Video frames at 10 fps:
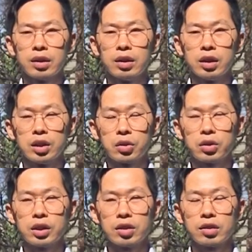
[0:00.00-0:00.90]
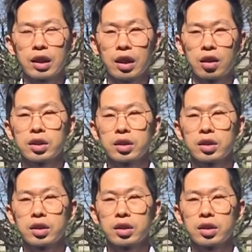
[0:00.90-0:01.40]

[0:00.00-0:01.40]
The ingredients are